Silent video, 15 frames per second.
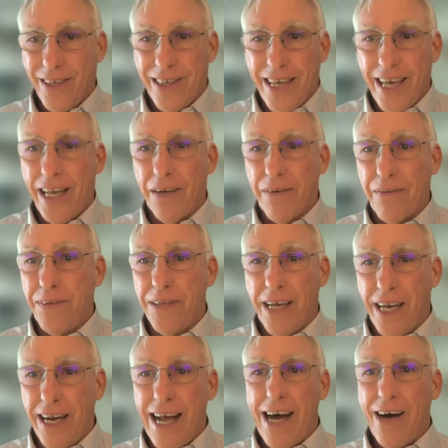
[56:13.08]
getting
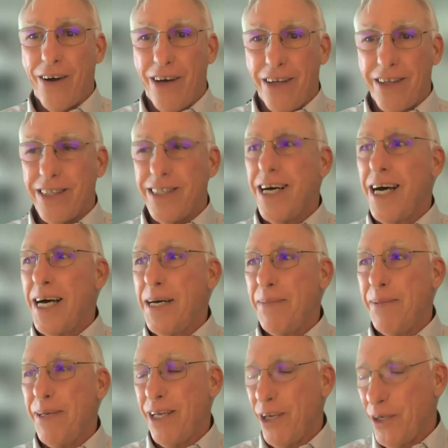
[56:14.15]
flooded out all the time
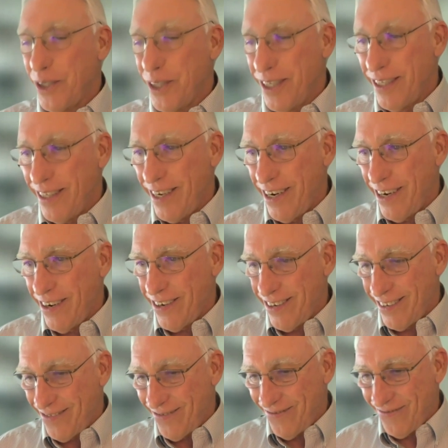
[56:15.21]
in Houston
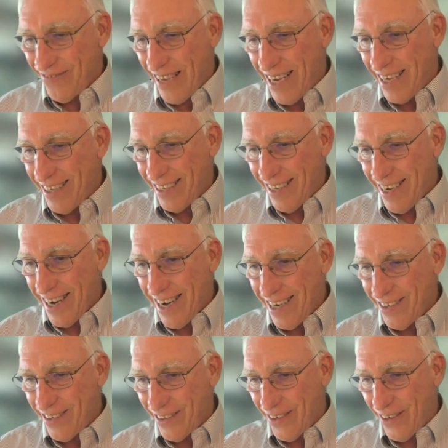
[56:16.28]
there. I
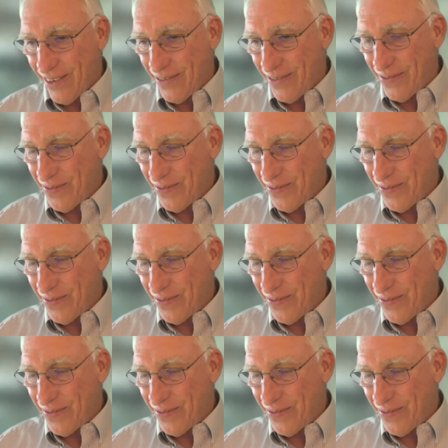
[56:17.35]
don't know.